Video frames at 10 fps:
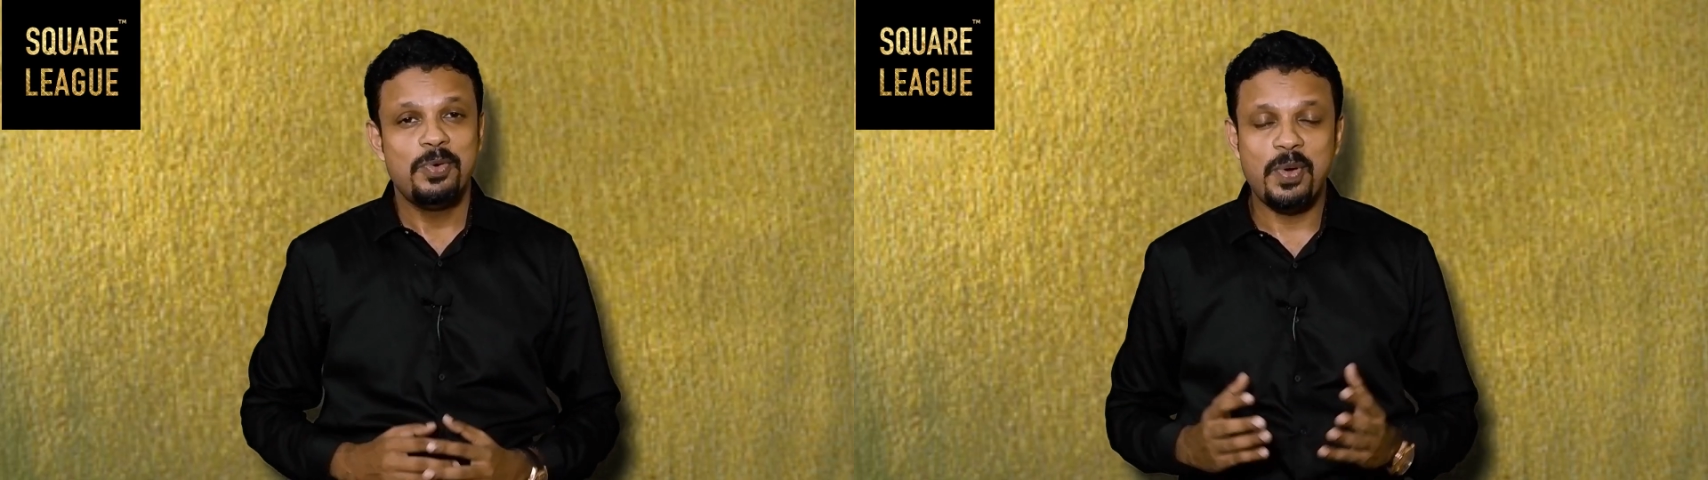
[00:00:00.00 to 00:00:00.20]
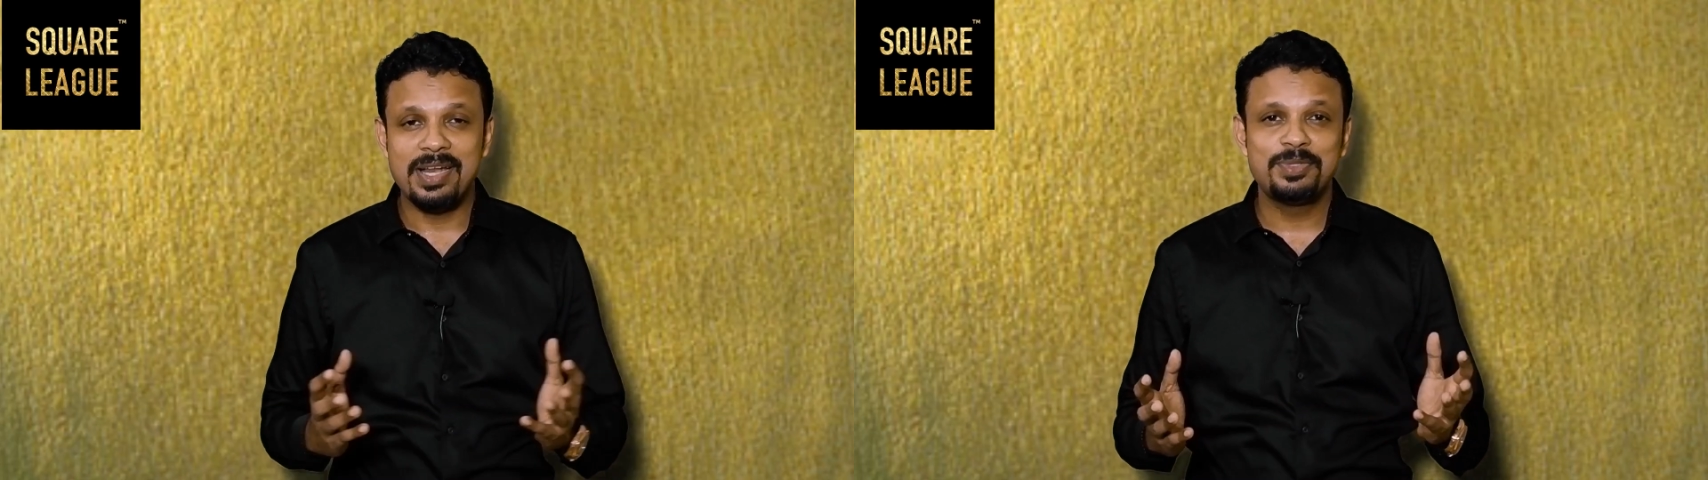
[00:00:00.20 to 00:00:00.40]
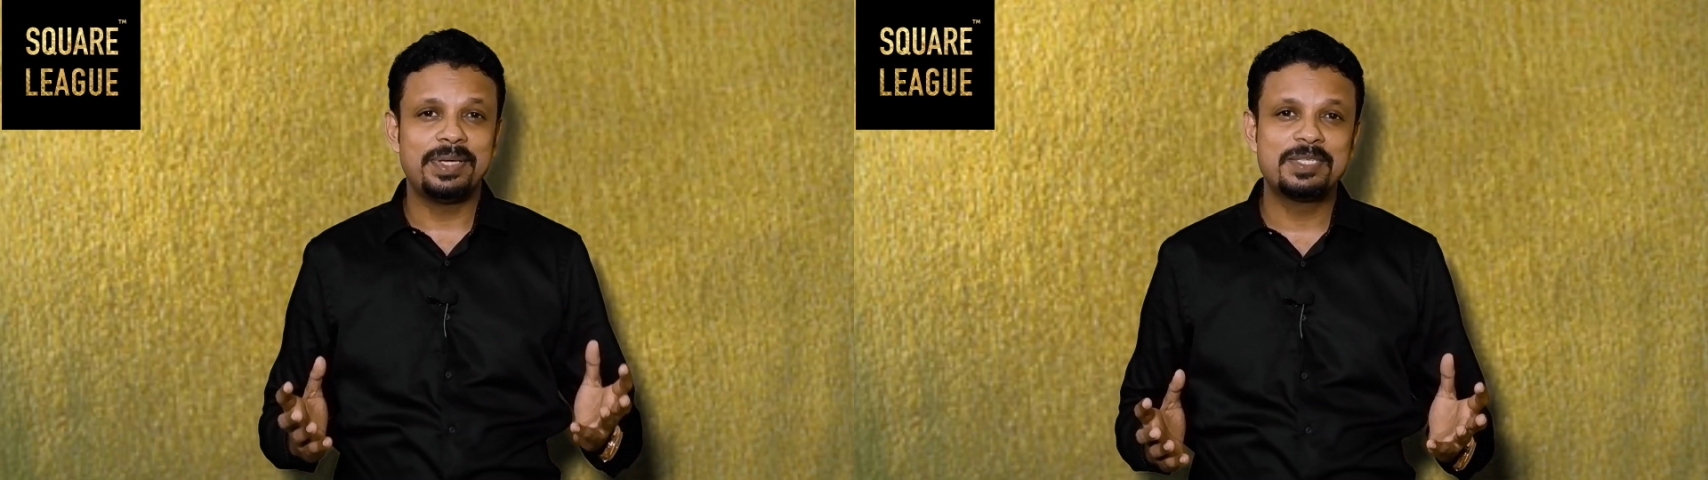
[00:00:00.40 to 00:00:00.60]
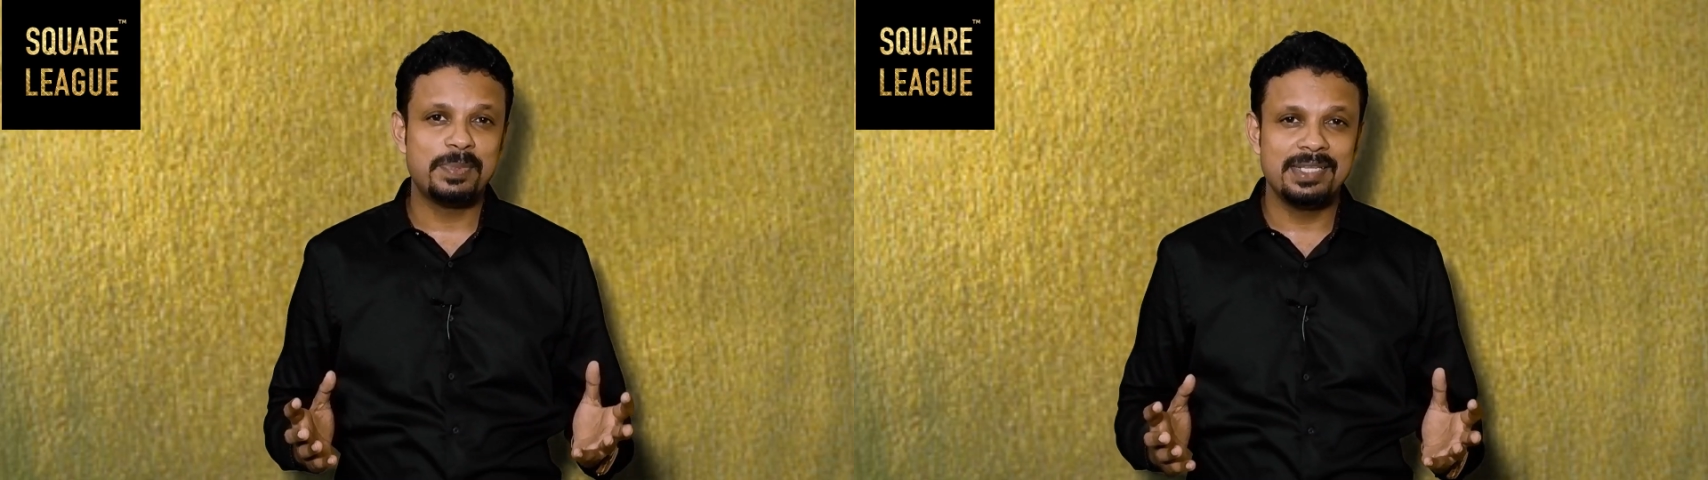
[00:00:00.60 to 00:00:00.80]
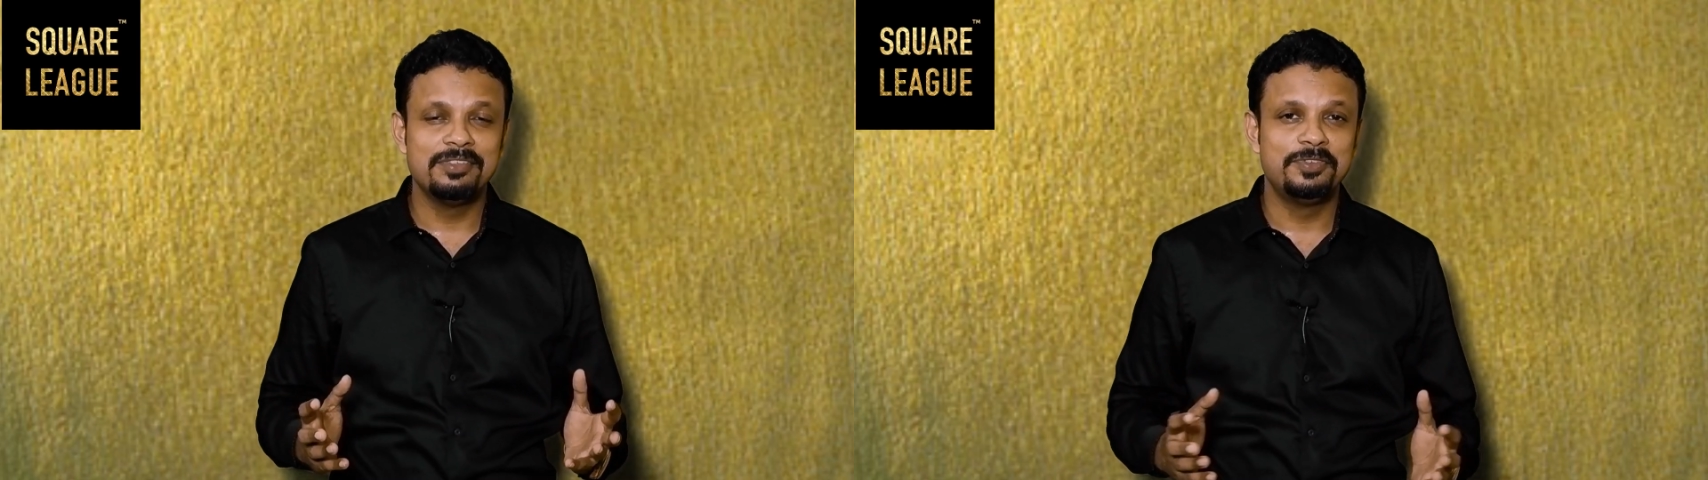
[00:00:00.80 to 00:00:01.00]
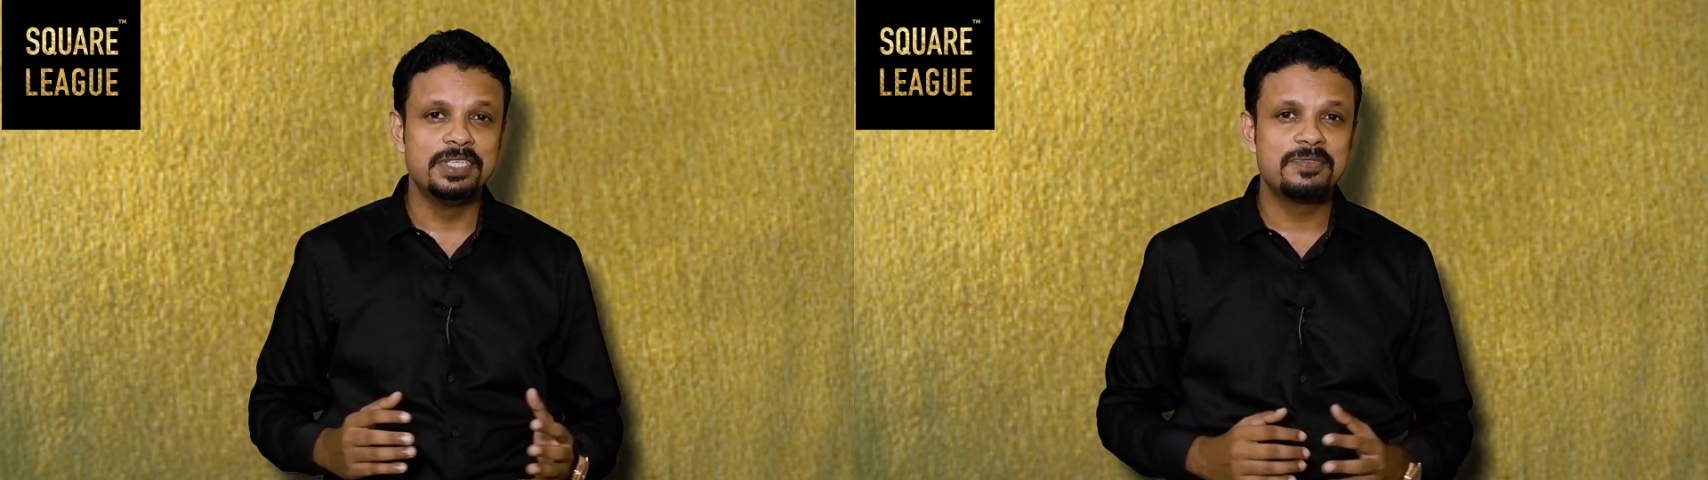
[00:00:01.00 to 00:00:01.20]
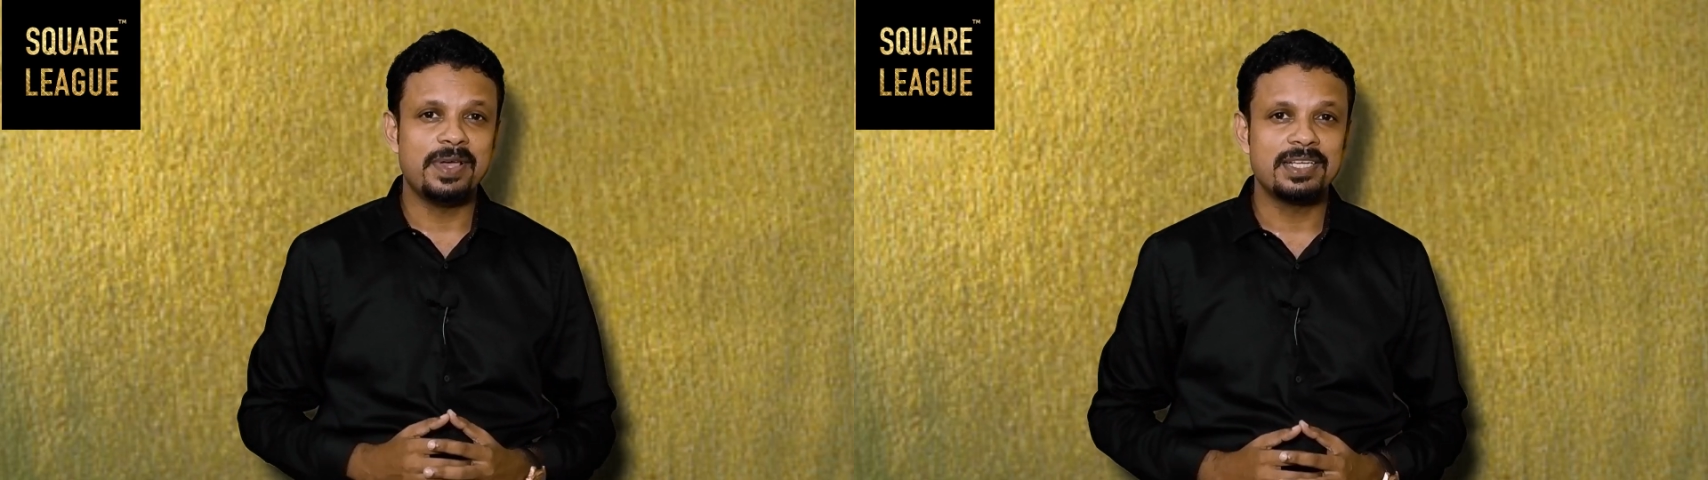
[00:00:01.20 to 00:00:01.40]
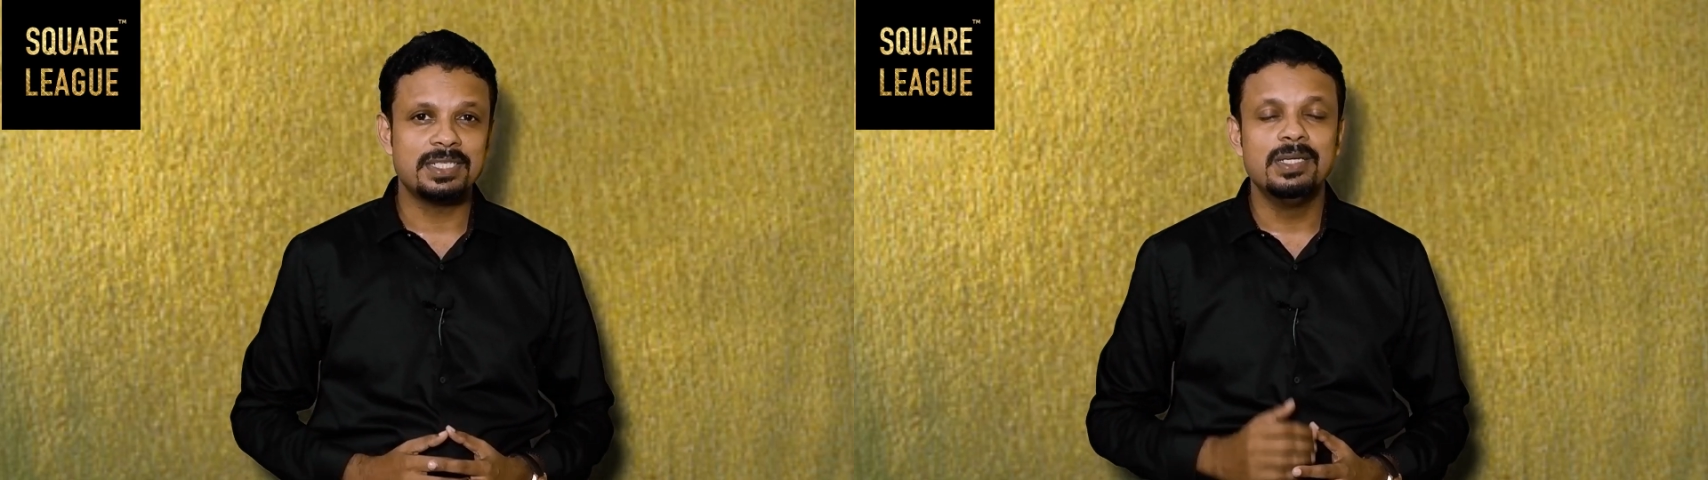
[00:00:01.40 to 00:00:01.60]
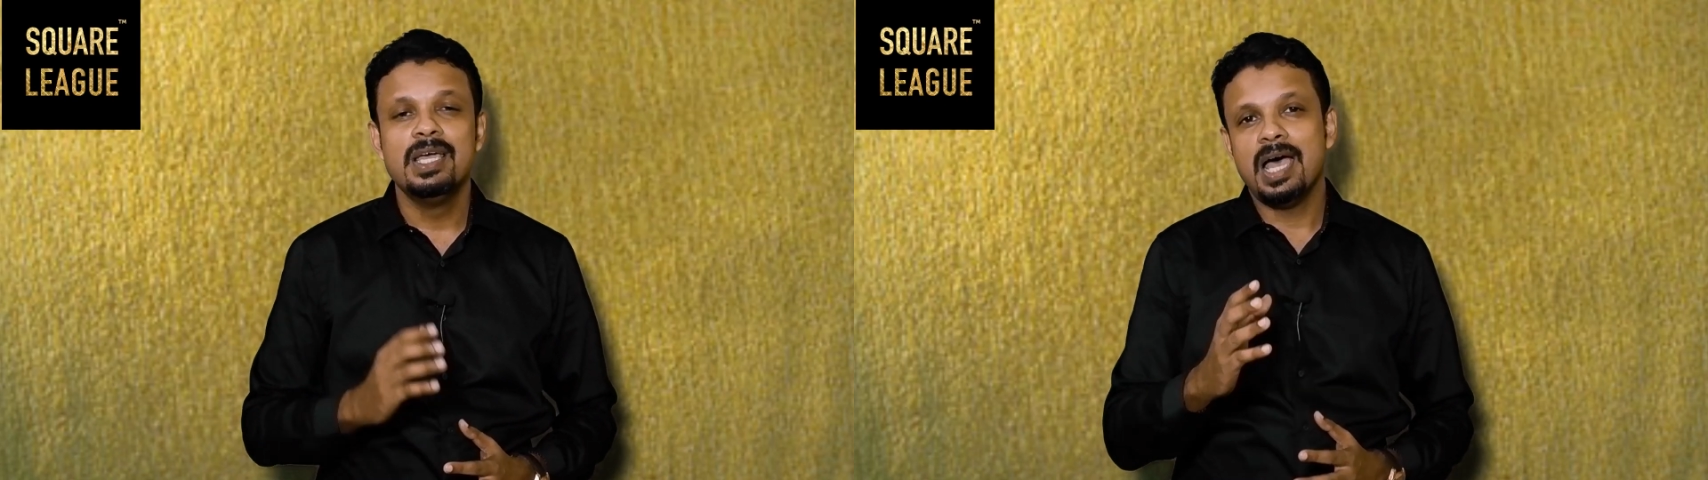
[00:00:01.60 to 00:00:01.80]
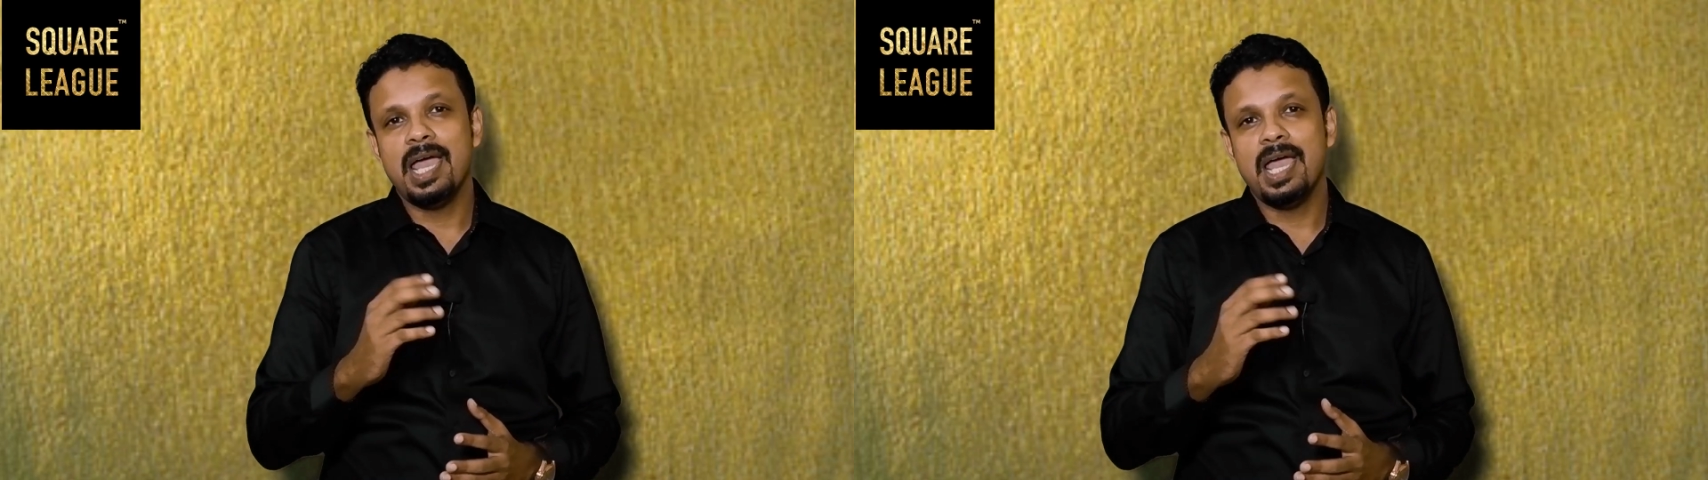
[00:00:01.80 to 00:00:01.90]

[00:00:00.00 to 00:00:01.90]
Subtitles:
Well, to explain the first factor,